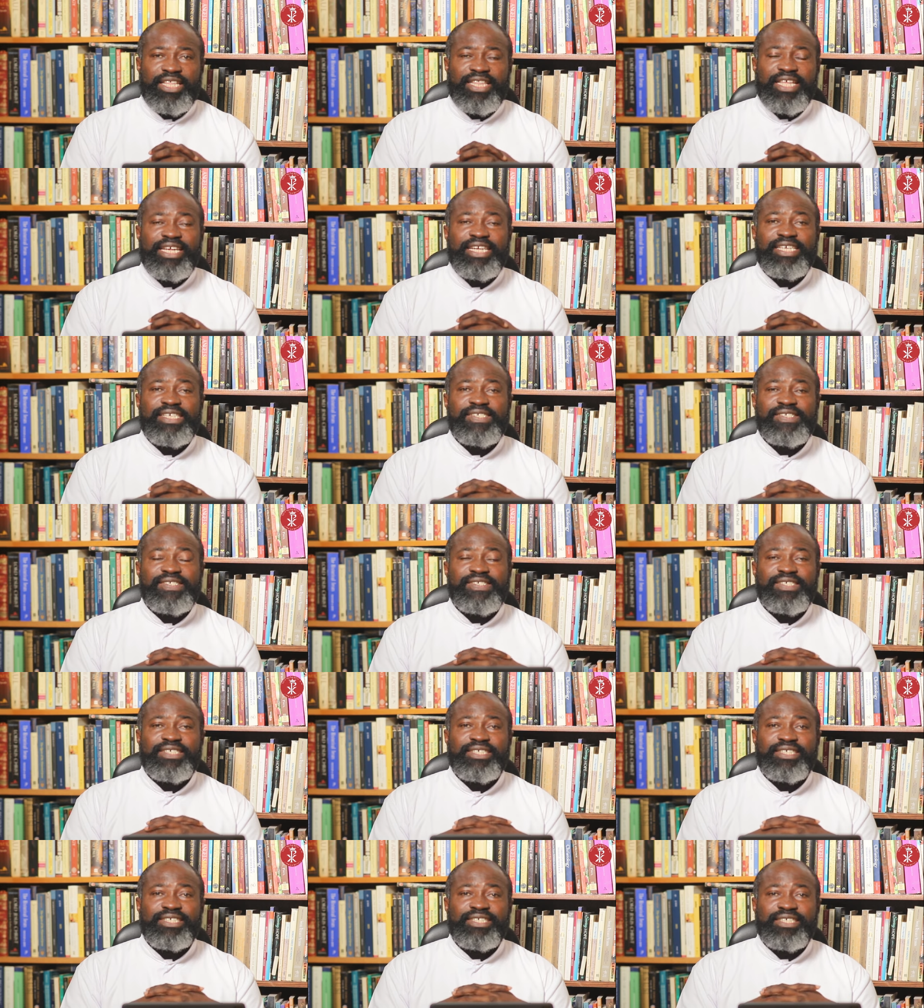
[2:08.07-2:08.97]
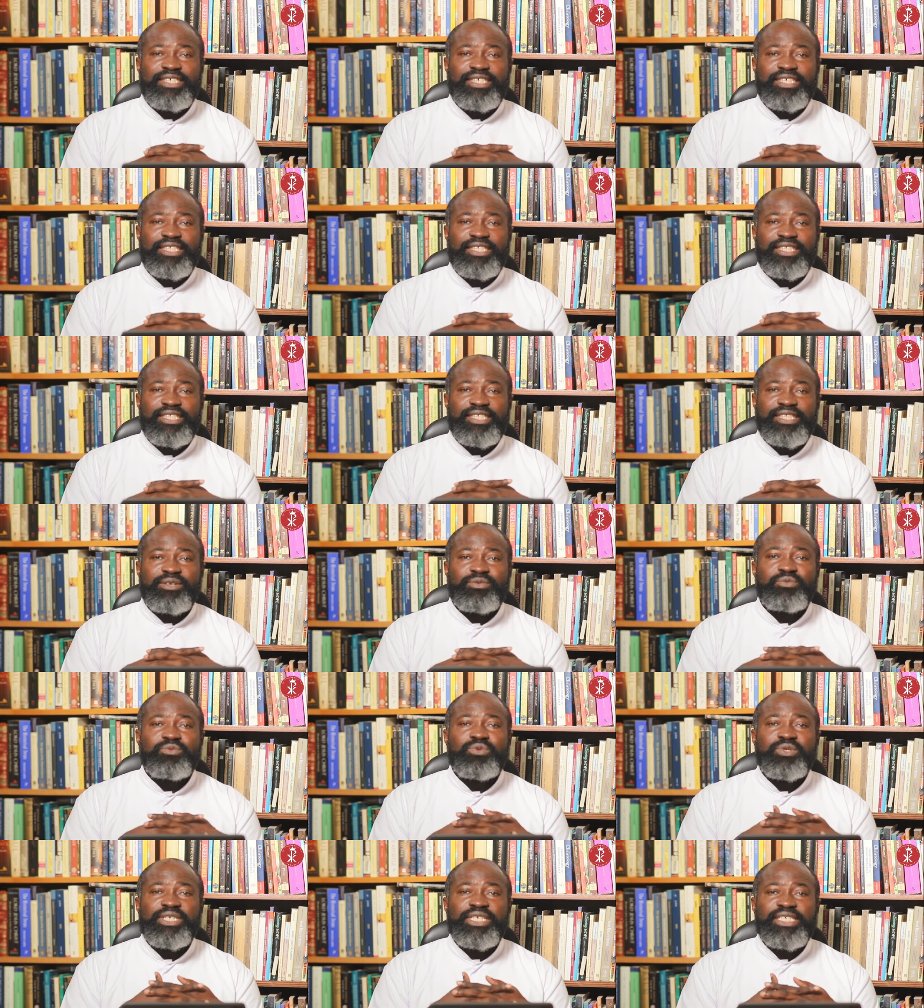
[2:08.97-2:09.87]
That is the
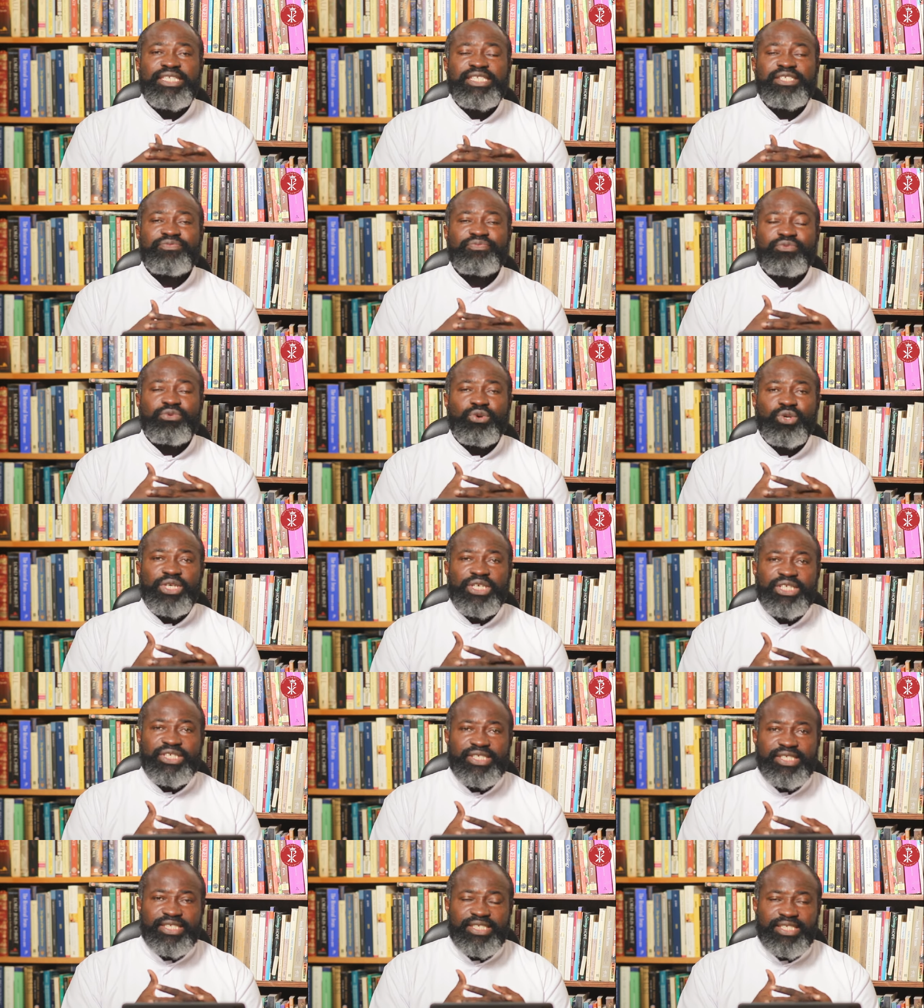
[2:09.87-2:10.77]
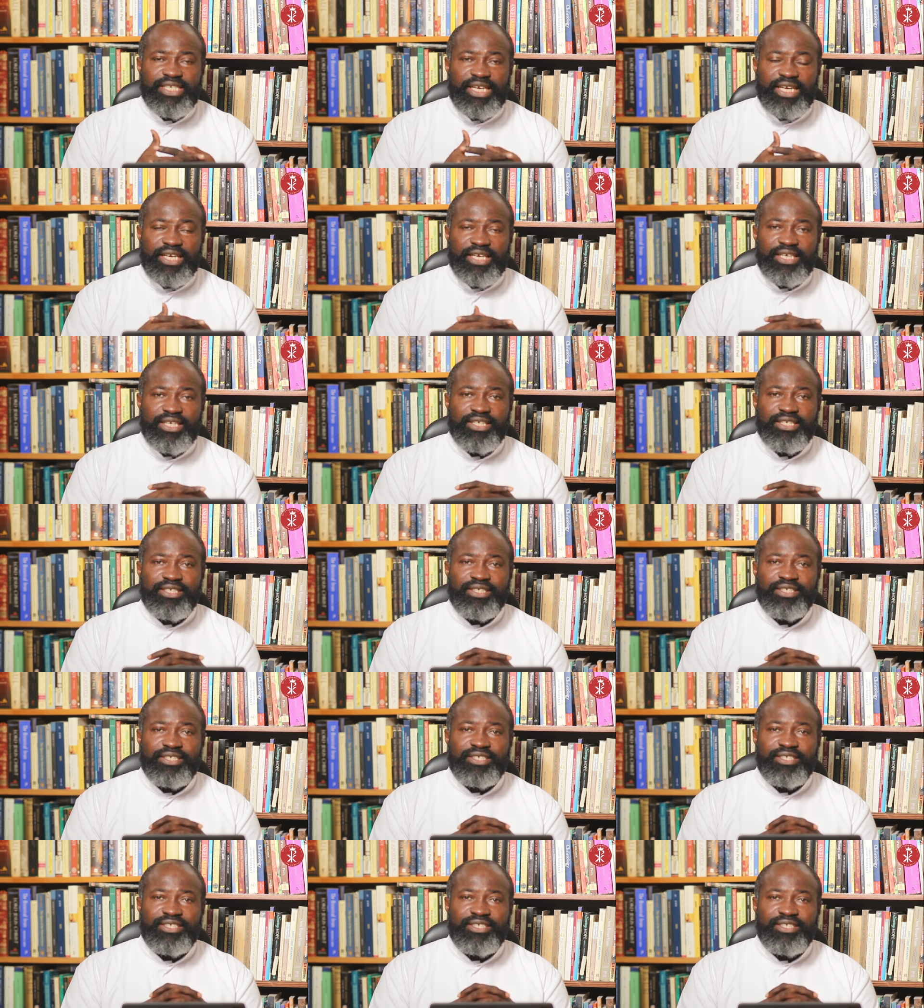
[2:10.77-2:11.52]
words for each day.